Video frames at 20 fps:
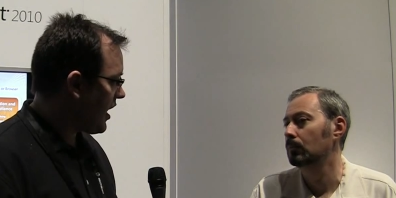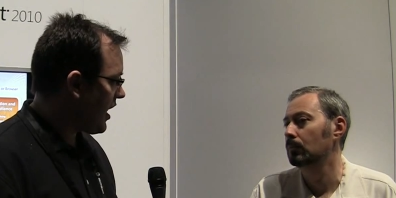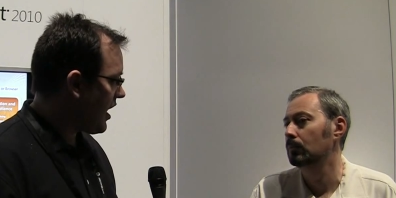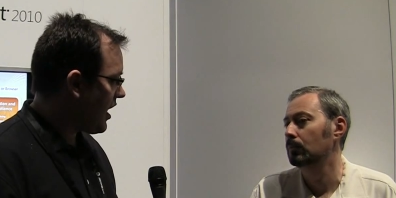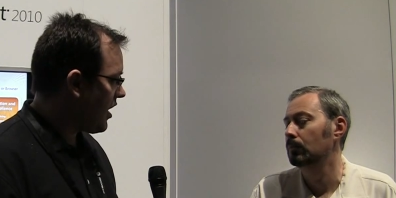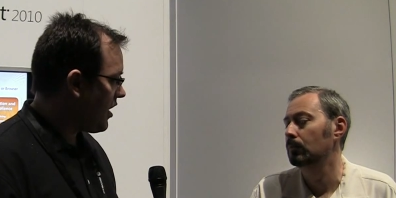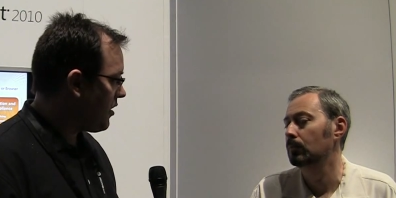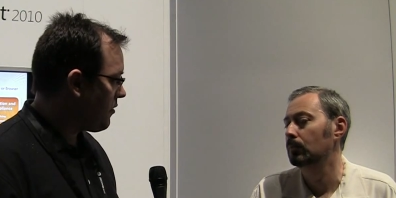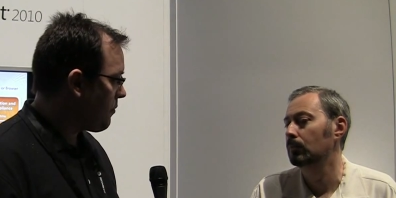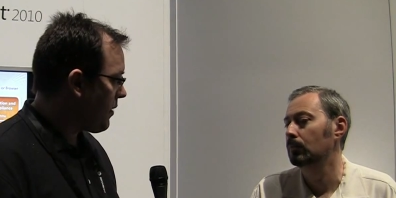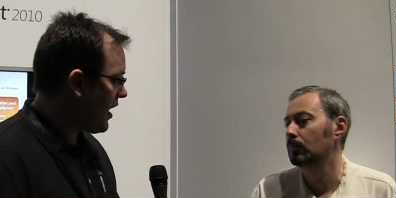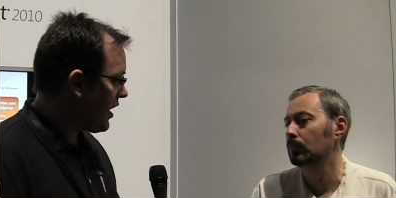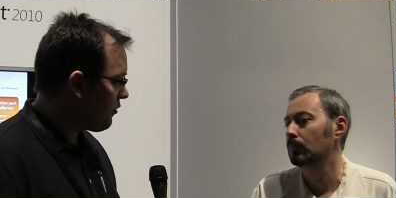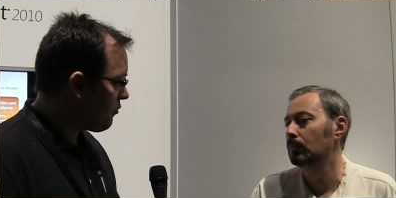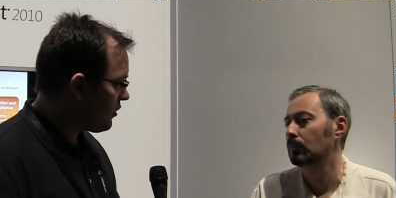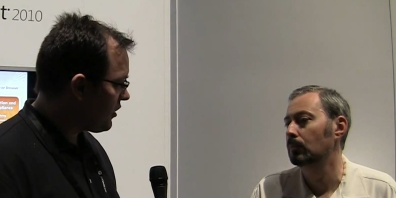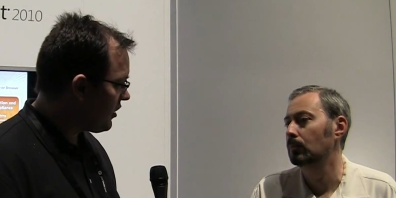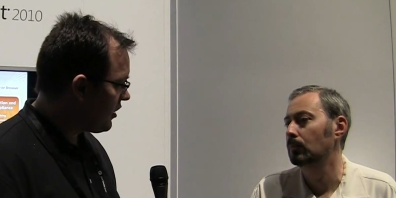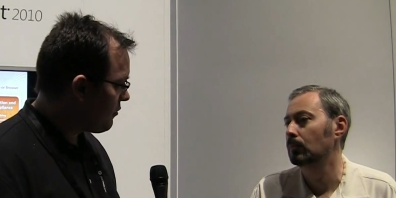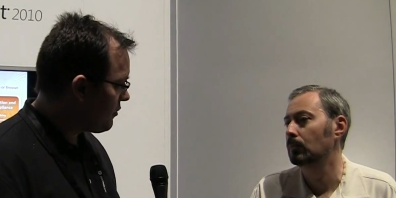Speaker 1: and
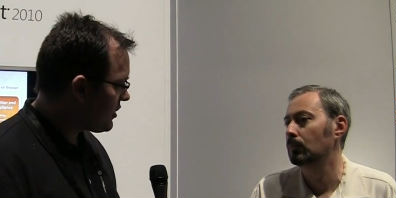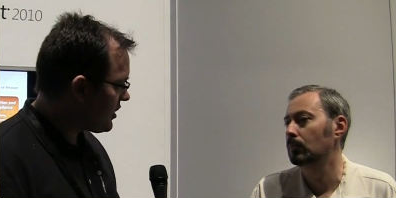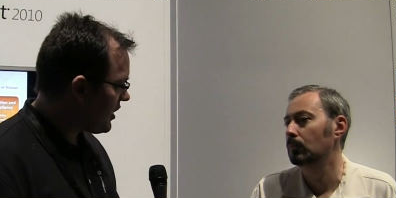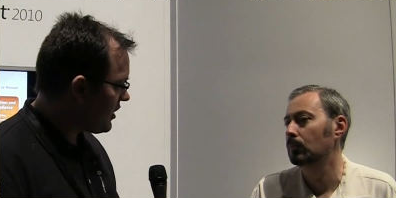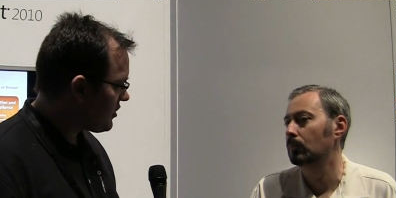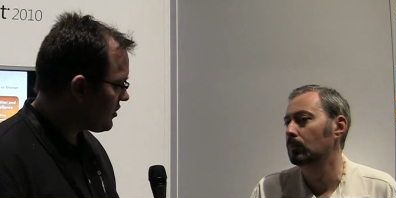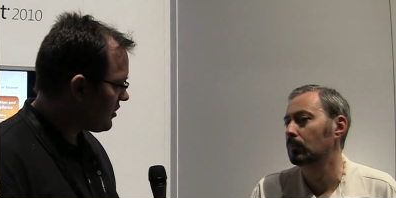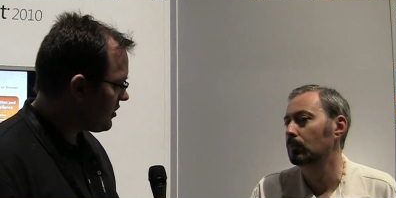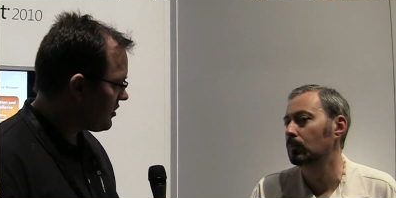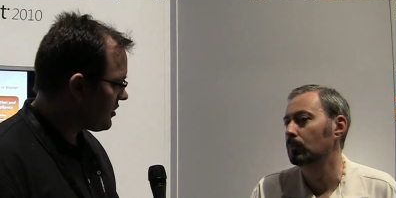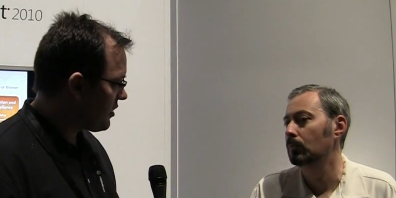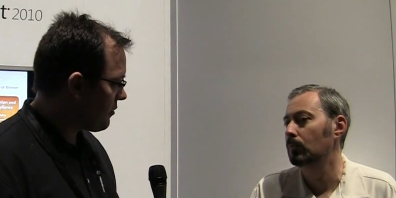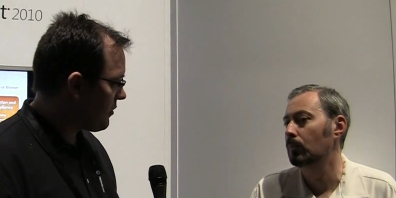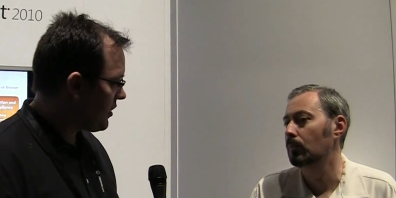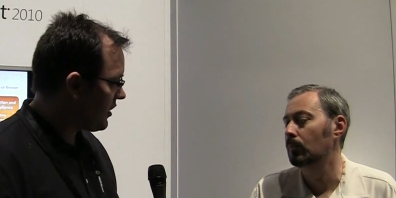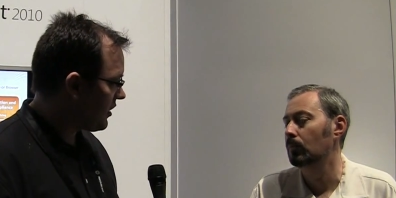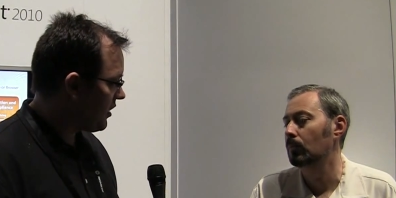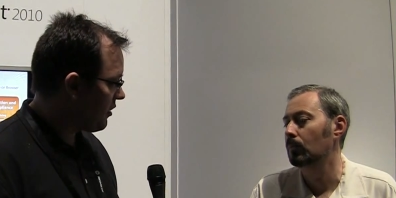bandwidth limitations, something